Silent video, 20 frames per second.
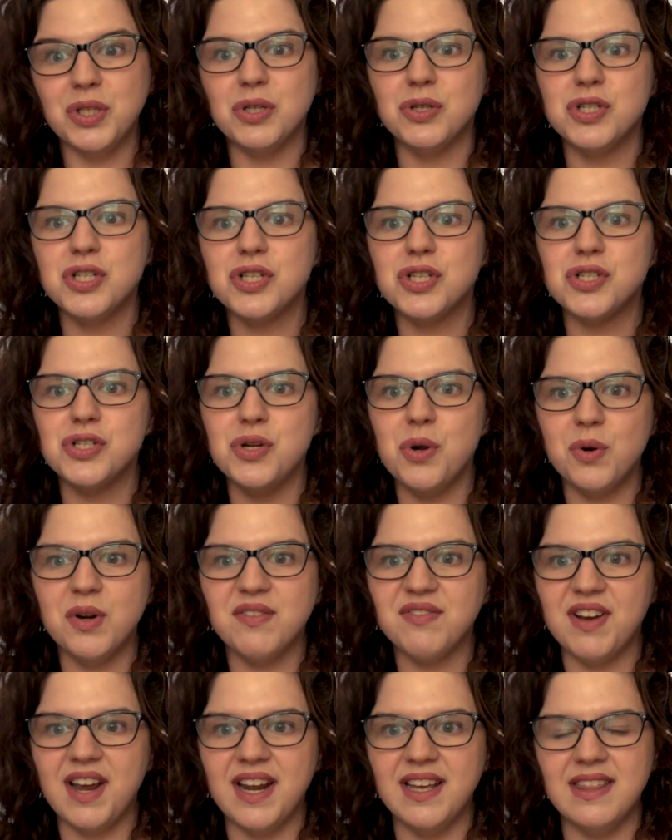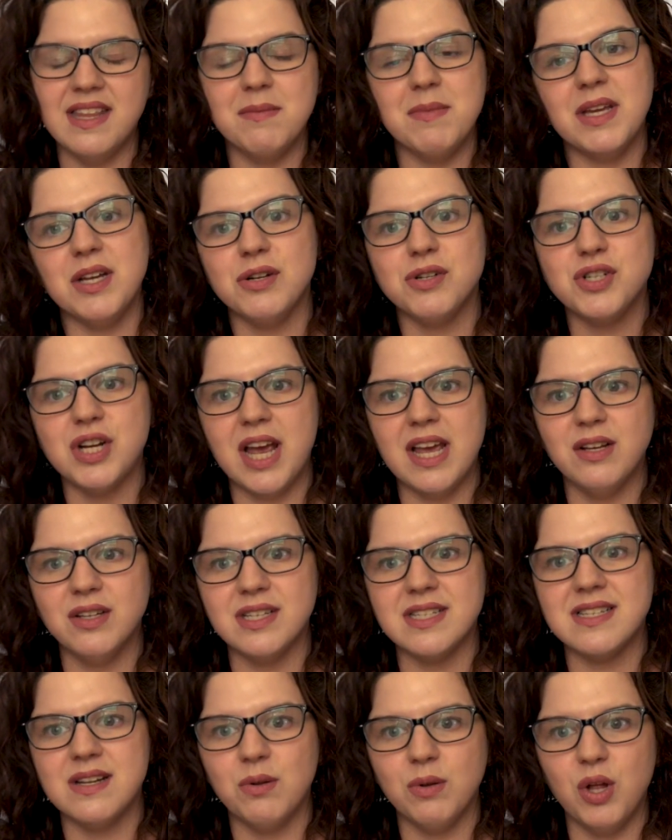you're just notifying them that your
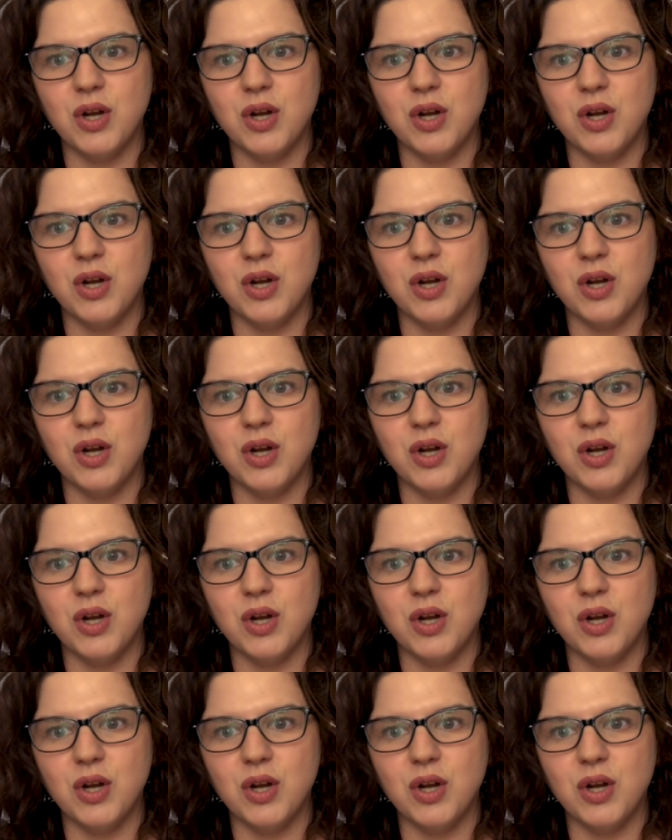child is no